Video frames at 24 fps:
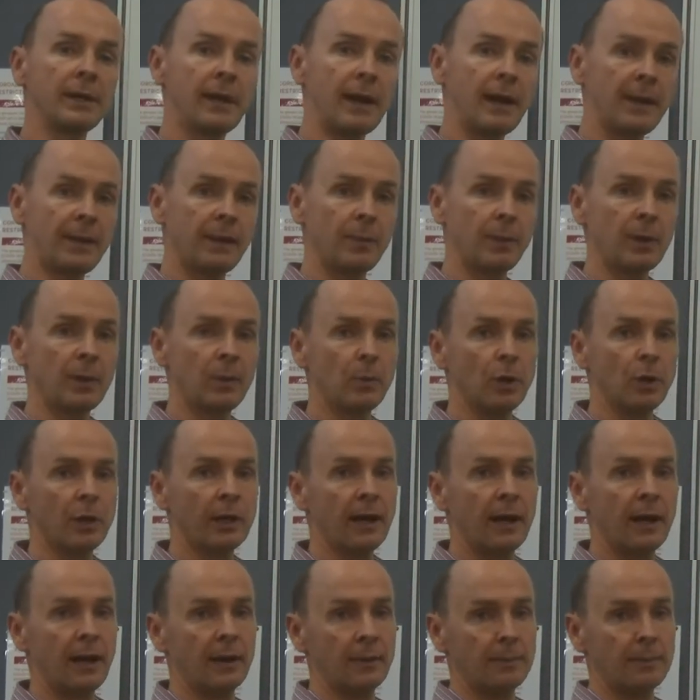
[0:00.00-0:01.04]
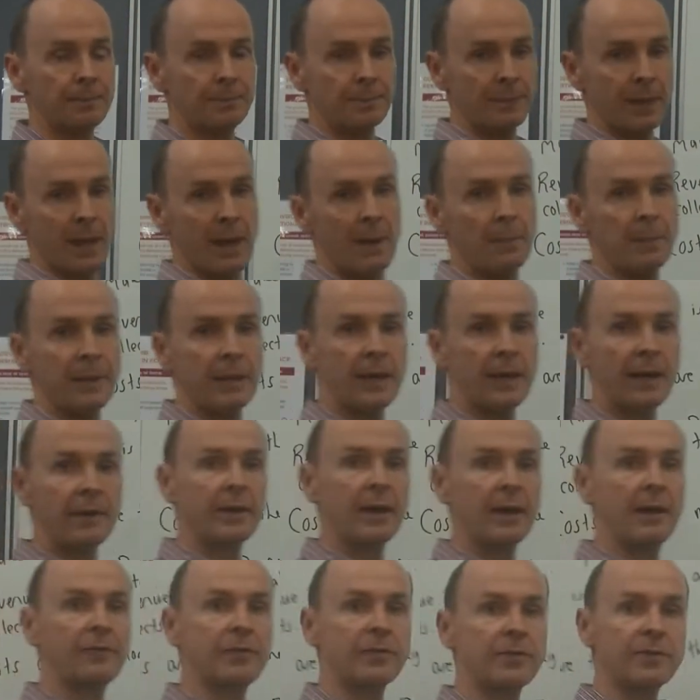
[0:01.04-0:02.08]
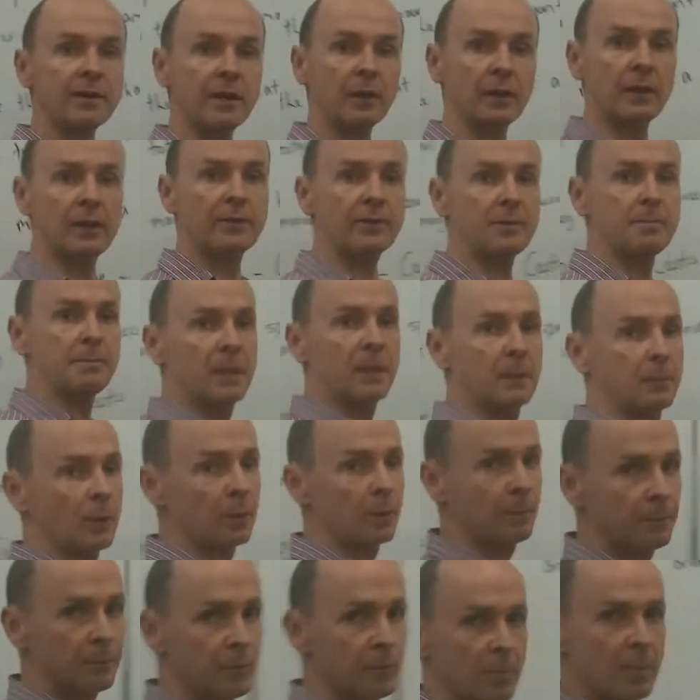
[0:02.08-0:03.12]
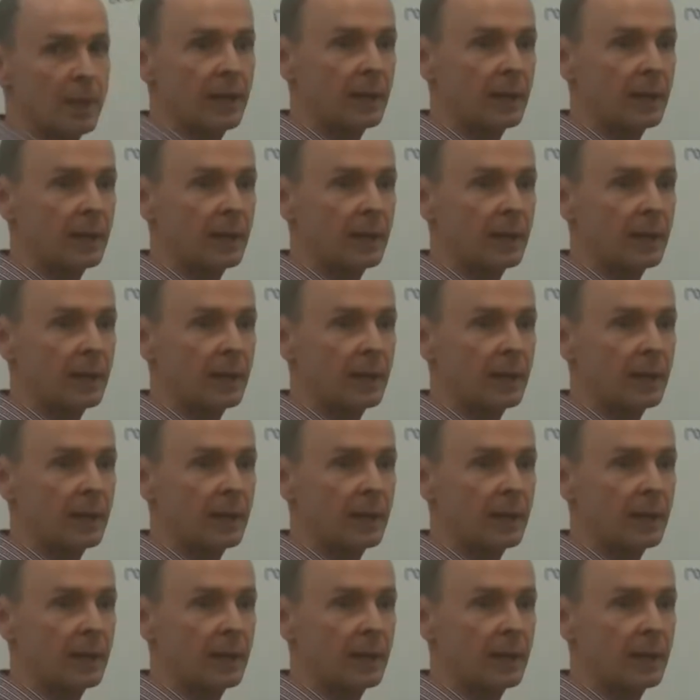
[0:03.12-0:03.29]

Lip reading: and then we can work out how many you have to sell as a minimum to make